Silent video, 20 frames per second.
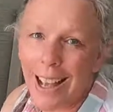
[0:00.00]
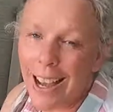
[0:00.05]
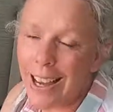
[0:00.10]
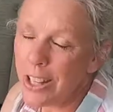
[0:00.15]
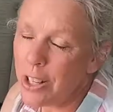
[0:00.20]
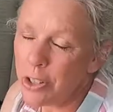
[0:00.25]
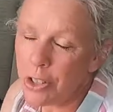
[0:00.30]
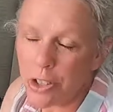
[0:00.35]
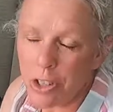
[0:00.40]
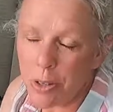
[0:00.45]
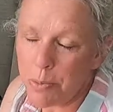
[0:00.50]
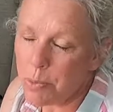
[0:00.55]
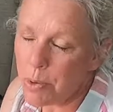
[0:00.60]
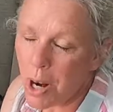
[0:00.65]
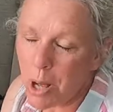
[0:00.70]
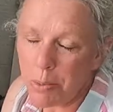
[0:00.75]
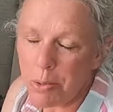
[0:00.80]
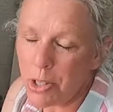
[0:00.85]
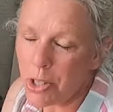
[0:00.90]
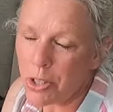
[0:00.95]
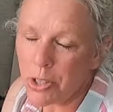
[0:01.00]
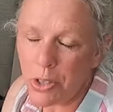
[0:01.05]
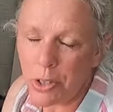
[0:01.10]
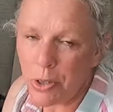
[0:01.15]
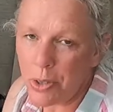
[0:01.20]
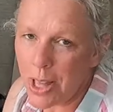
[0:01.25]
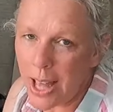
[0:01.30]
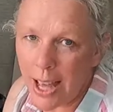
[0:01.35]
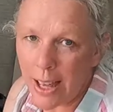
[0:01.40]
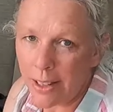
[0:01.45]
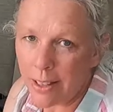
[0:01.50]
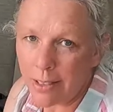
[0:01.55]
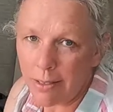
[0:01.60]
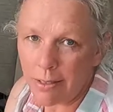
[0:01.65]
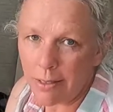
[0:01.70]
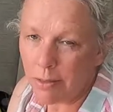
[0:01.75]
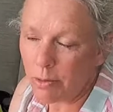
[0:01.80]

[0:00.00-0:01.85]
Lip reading: I know she'd probably just do that